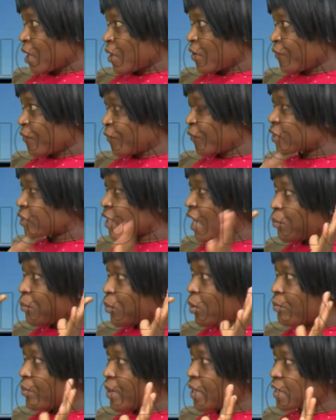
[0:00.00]
for that
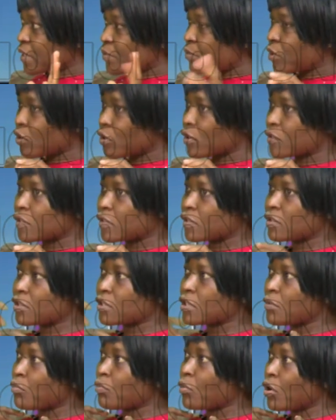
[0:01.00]
moment because
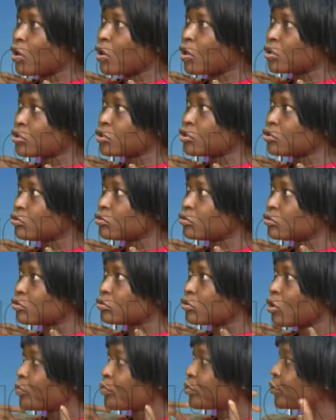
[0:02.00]
the more you
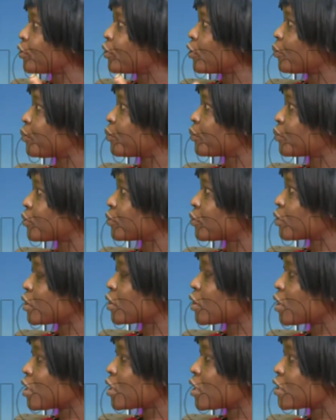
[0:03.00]
open up,
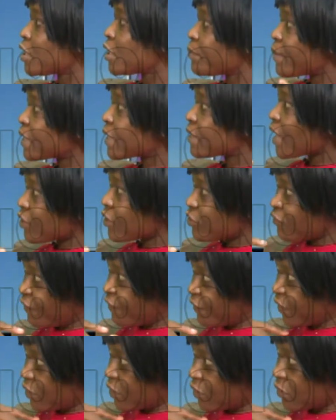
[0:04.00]
the better you
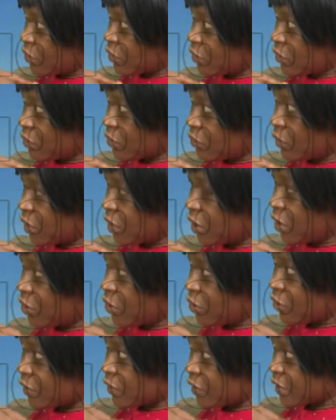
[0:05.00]
feel within
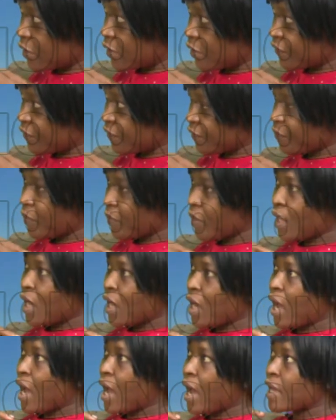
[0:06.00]
yourself.
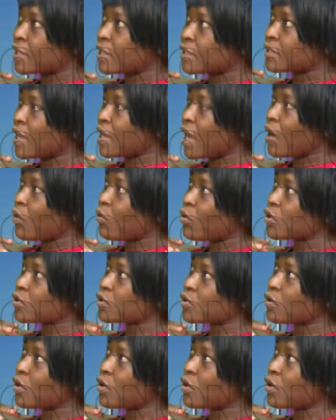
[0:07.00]
And I also